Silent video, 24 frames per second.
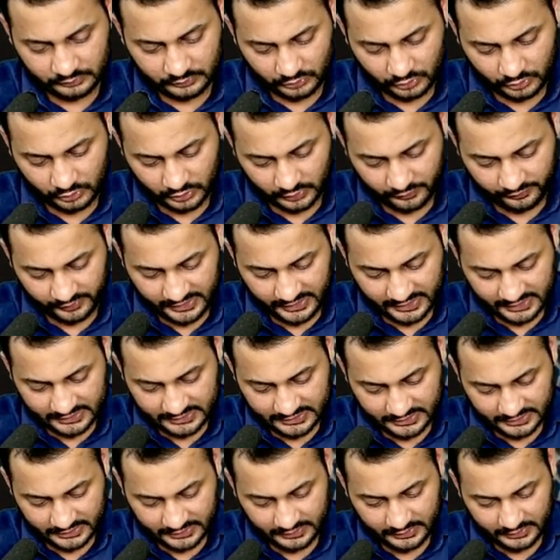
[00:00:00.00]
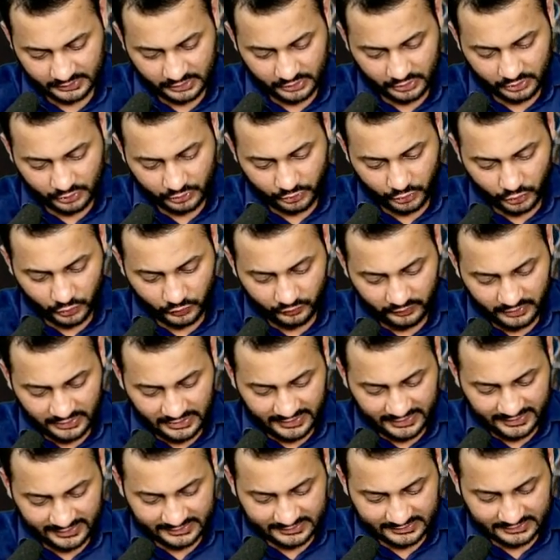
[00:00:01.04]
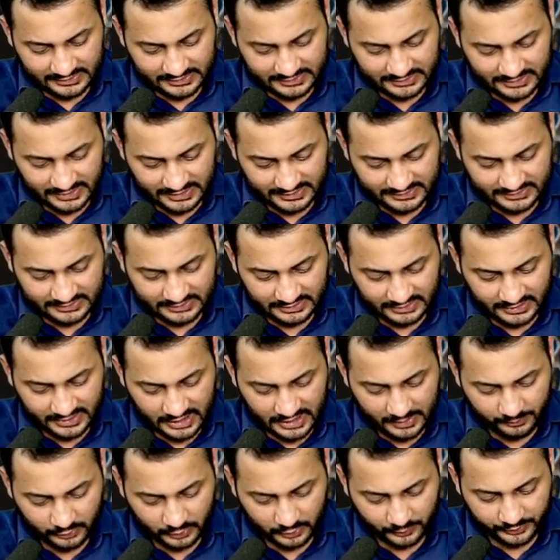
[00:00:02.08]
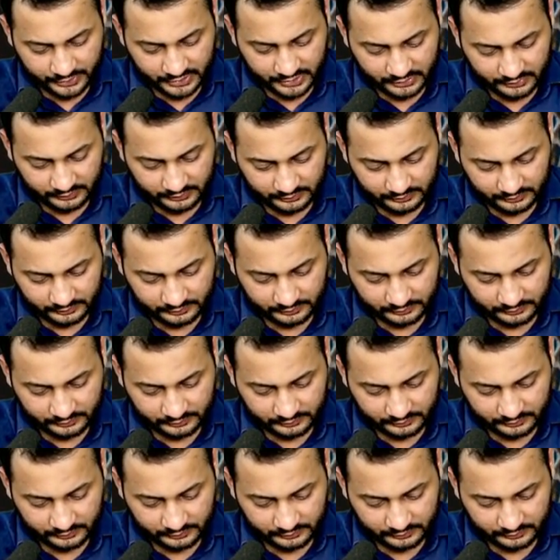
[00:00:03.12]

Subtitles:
or we can say you will exercise the cap option